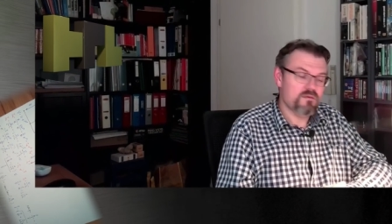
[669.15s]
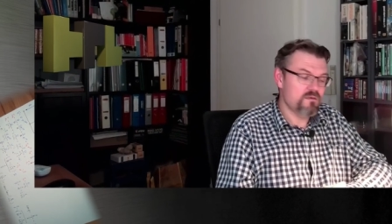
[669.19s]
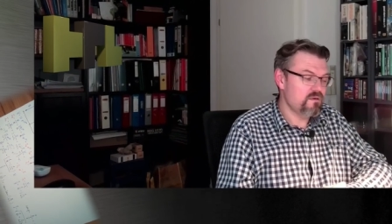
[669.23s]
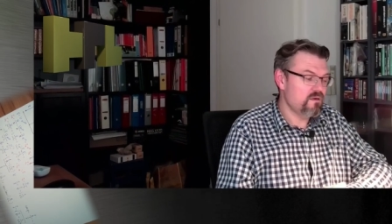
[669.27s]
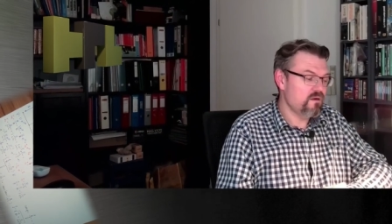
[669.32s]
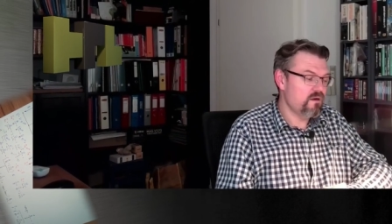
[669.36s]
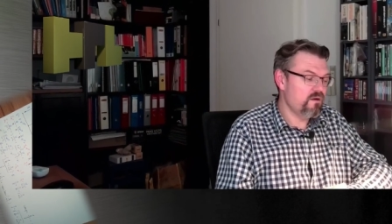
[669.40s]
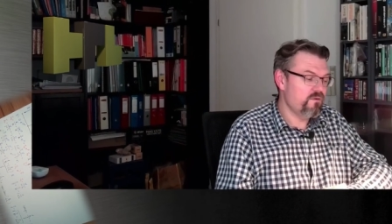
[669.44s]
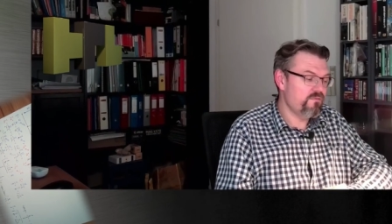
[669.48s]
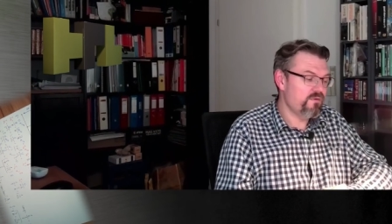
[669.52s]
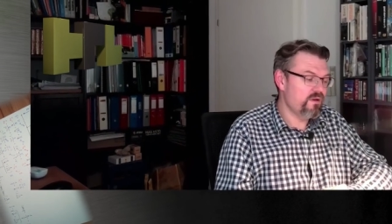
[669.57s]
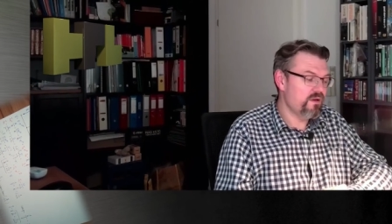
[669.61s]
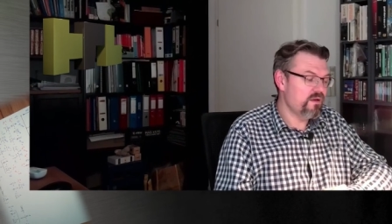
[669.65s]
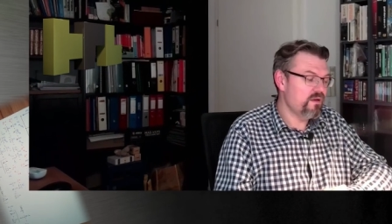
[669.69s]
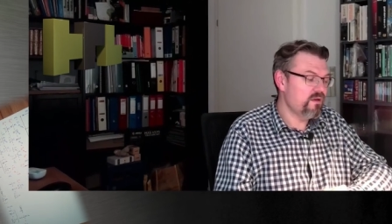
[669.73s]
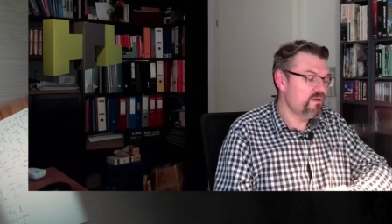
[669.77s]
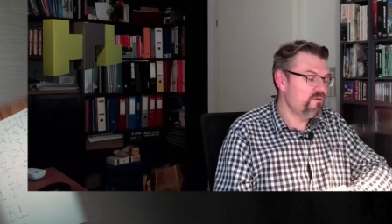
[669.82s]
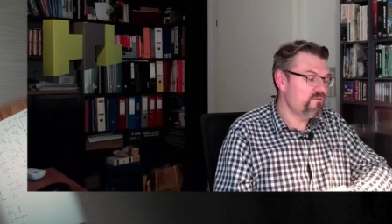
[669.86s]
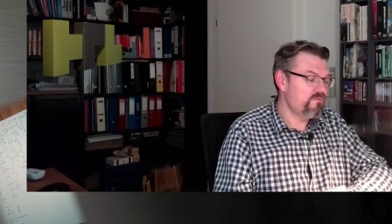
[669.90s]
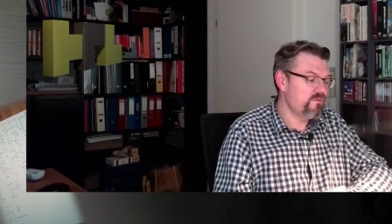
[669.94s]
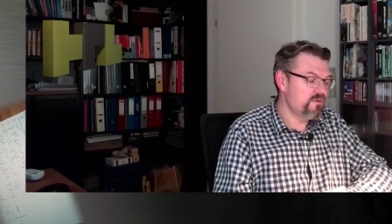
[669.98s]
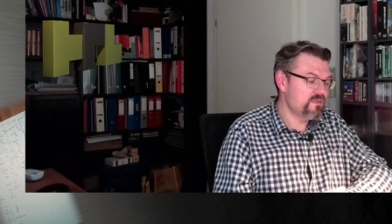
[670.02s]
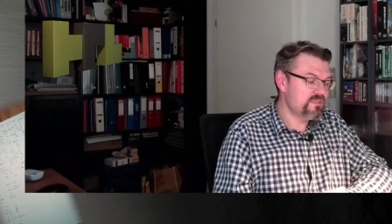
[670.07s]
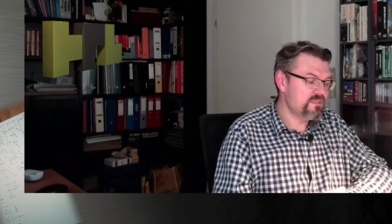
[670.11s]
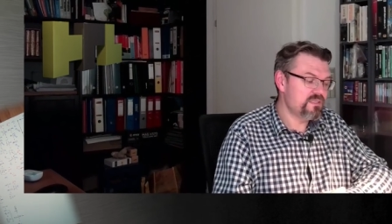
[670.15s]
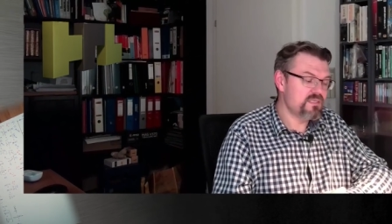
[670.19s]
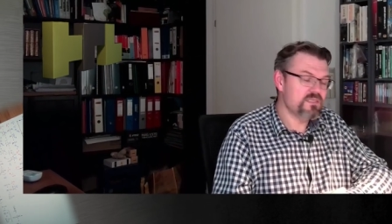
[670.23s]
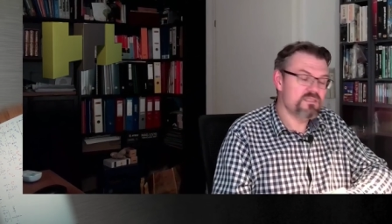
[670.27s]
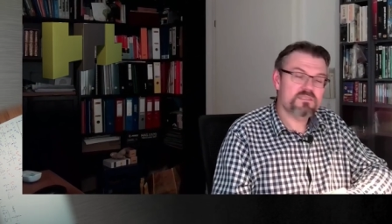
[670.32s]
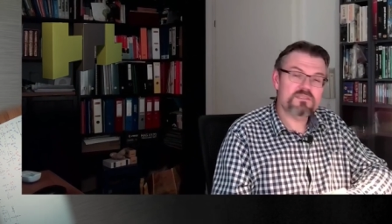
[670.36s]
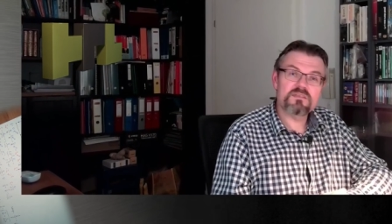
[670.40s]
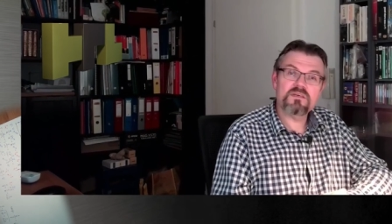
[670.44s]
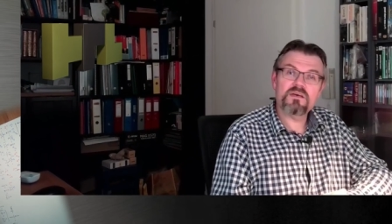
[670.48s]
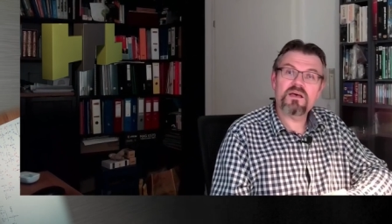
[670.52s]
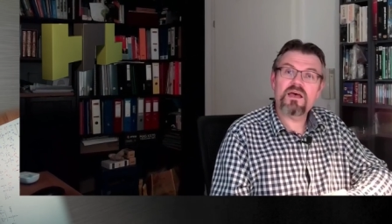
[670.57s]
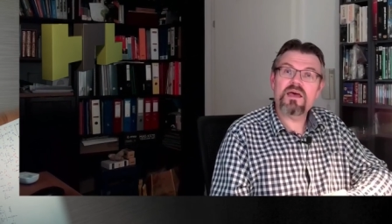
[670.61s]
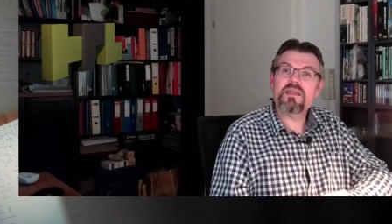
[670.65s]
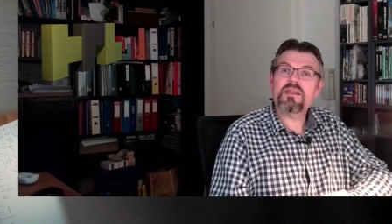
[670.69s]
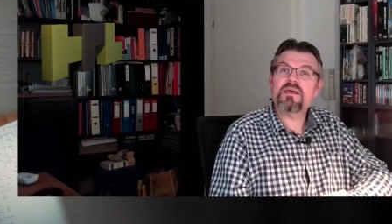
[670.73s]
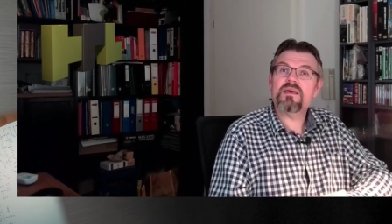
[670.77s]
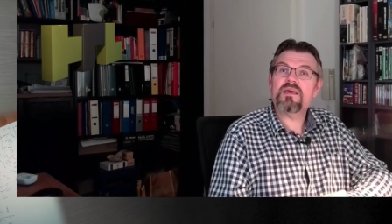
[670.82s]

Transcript: of a resistor and a